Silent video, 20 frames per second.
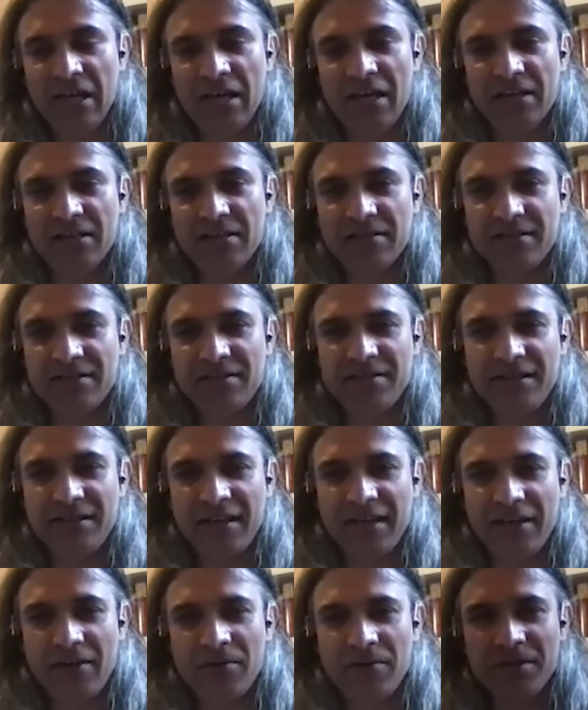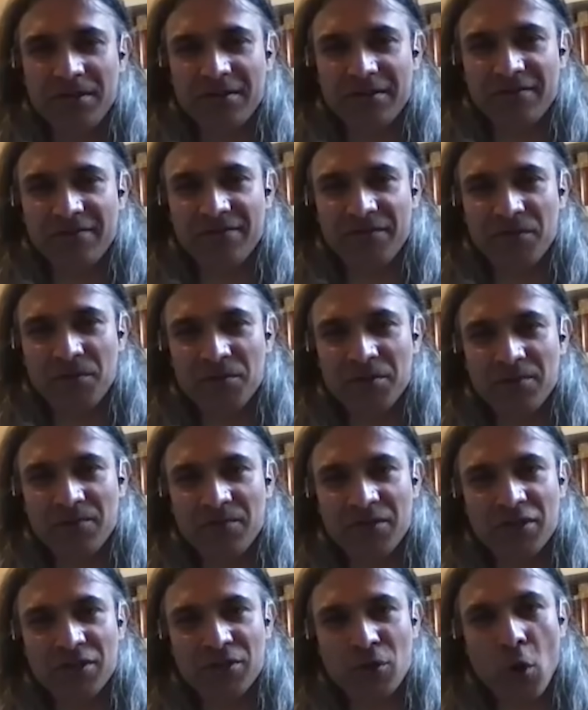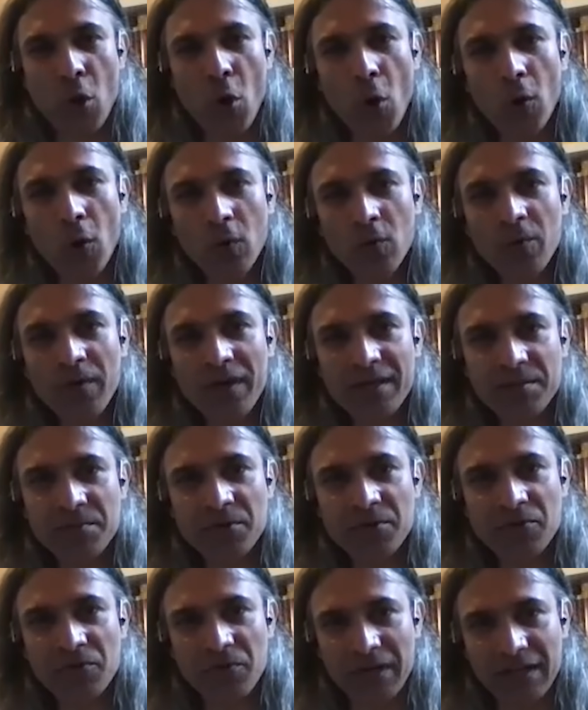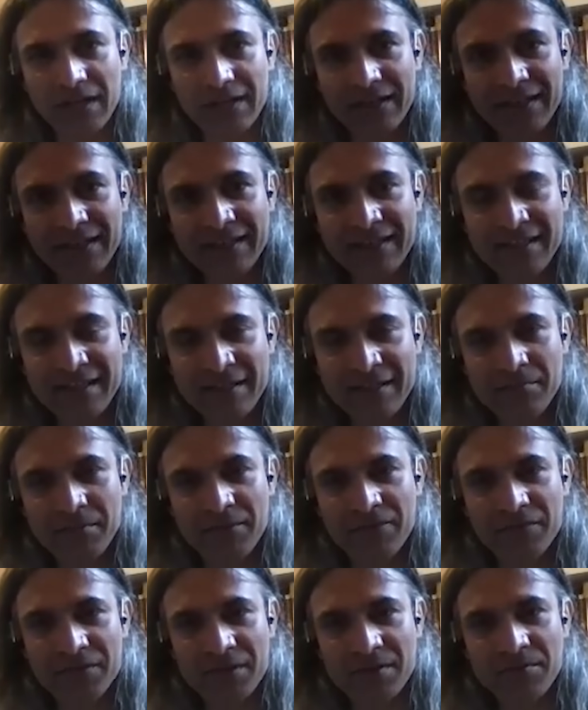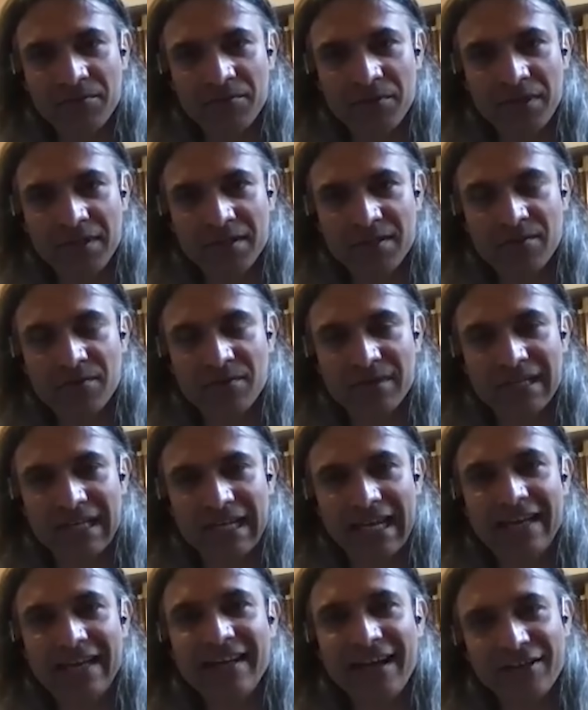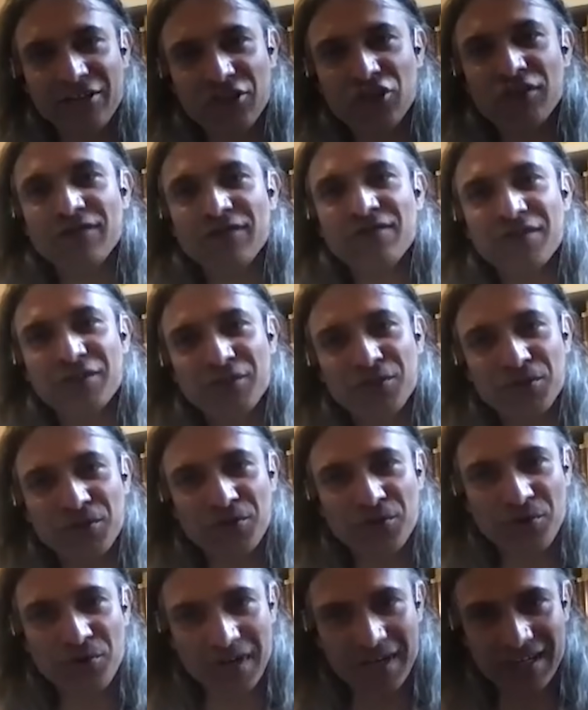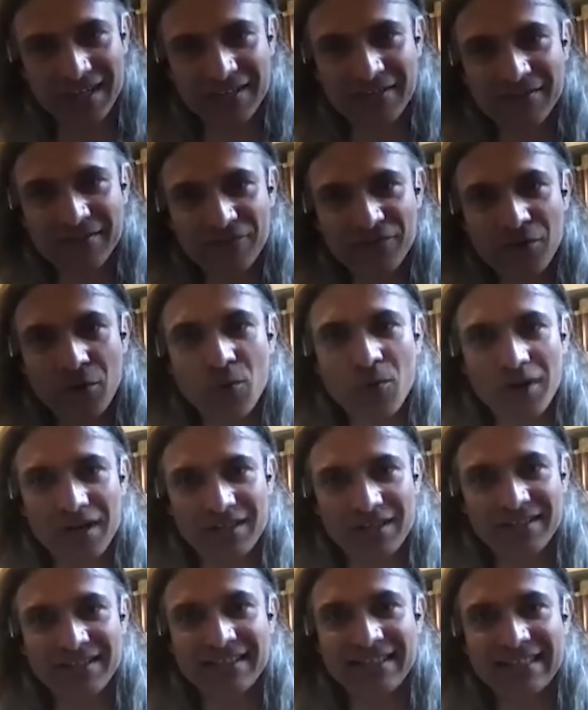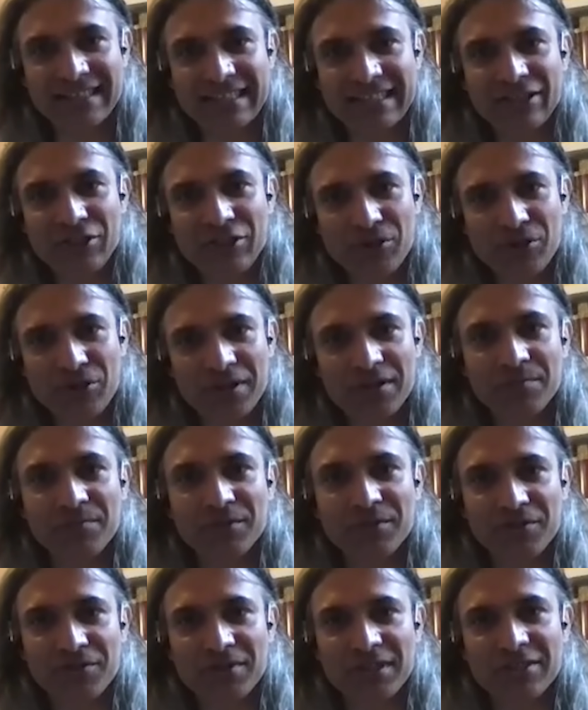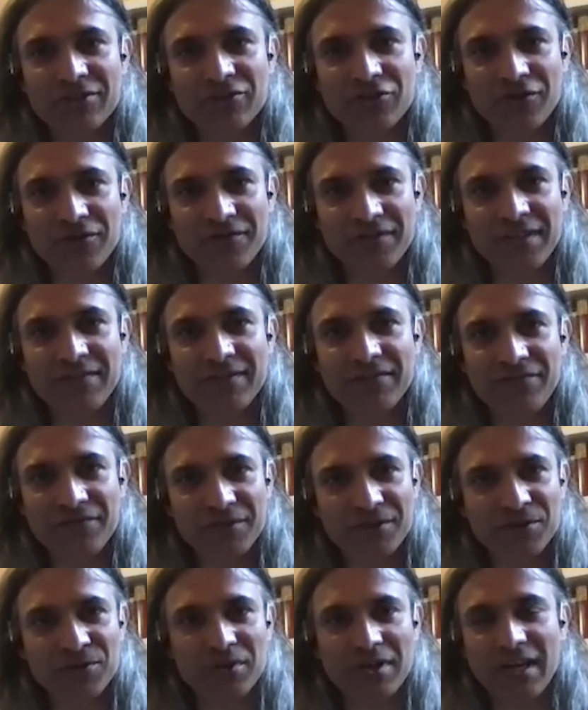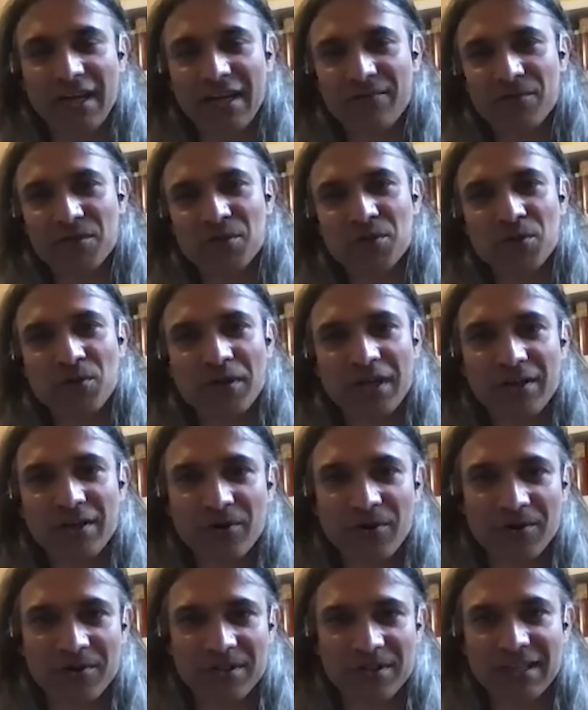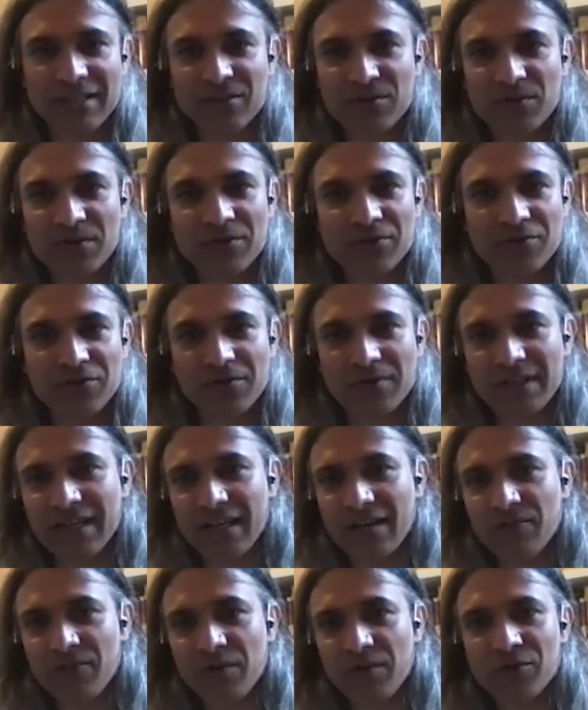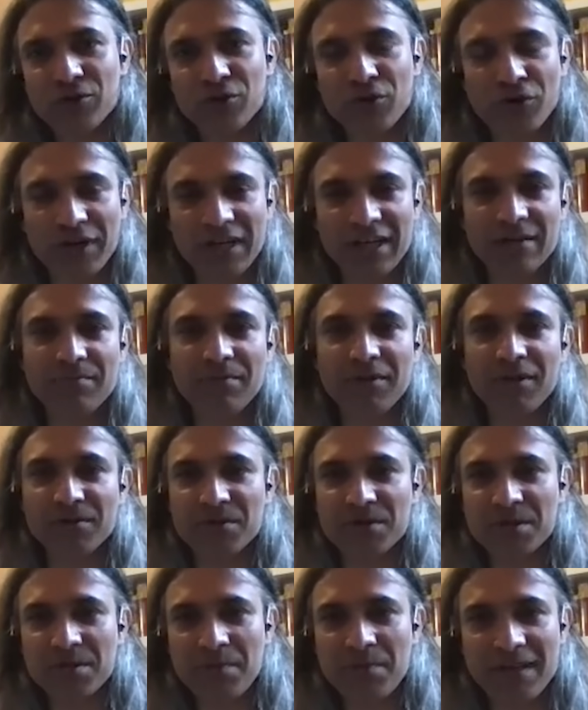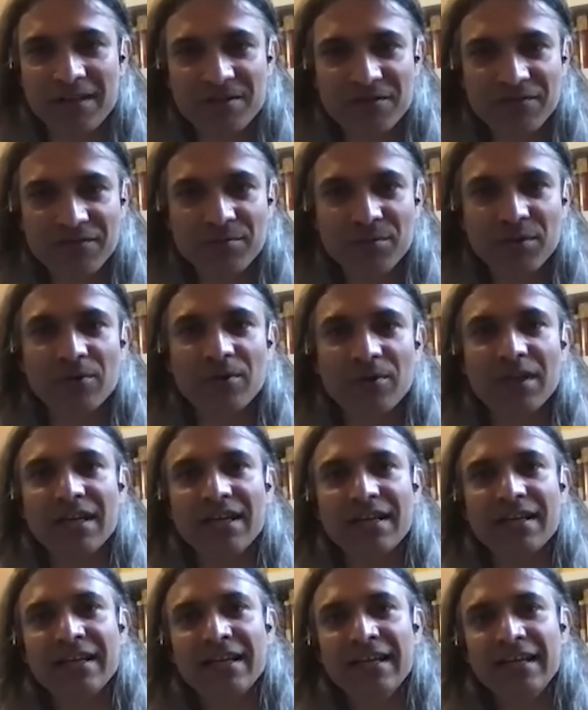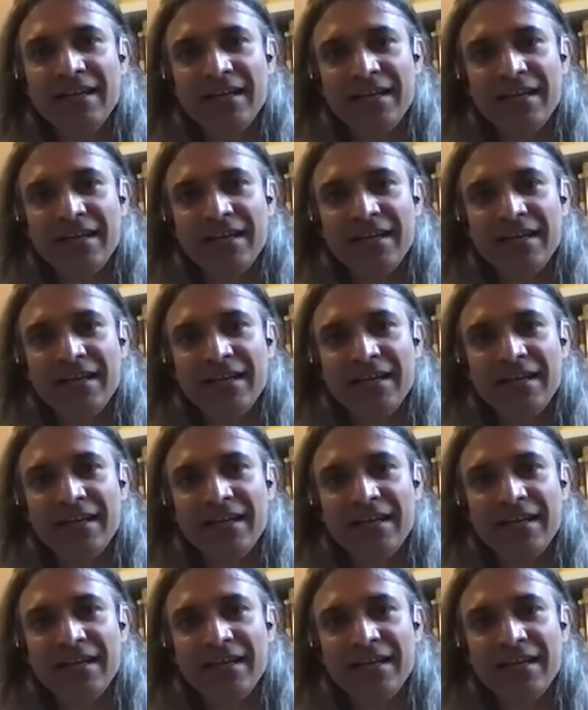it's just the chaos and confusion which is always prevailing. But for some reason, it has shifted to cricket for once during the Patodi Trophy. It was so engrossing, so enthralling, and we were talking about spells of bowling.